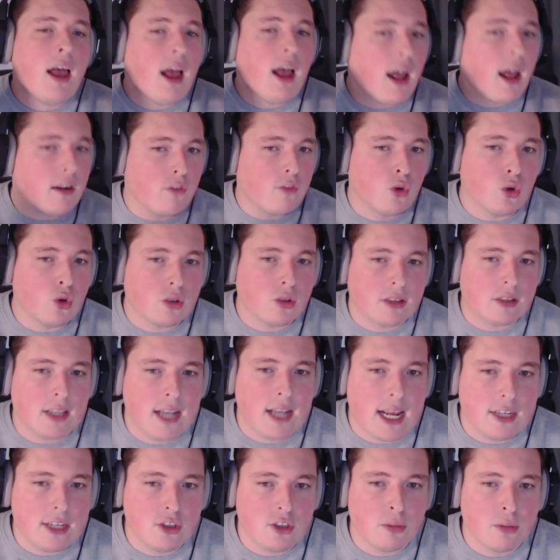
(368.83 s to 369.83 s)
And of course, the
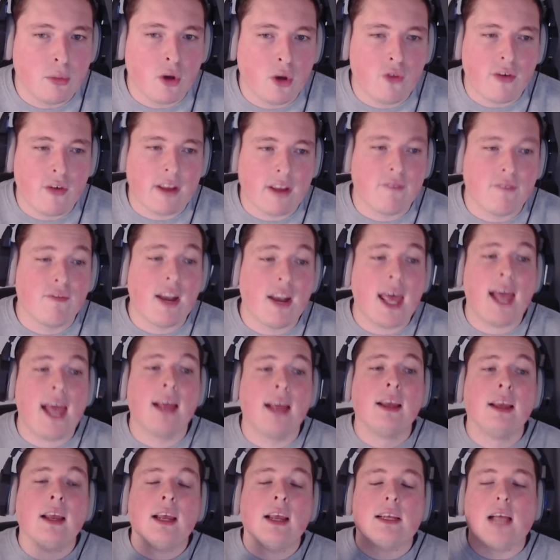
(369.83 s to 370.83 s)
Nature Boy, Ric
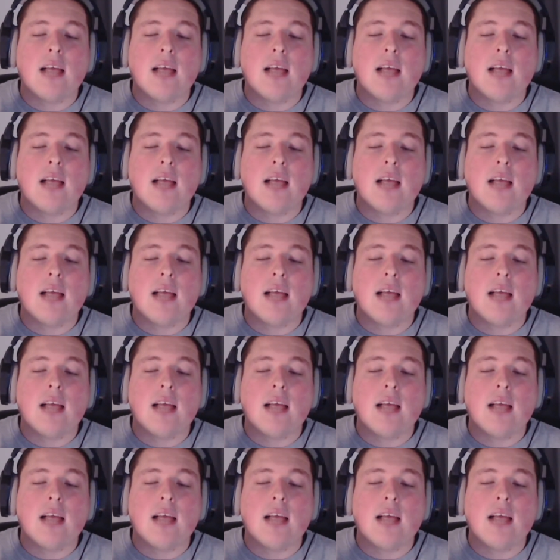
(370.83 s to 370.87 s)
Flair.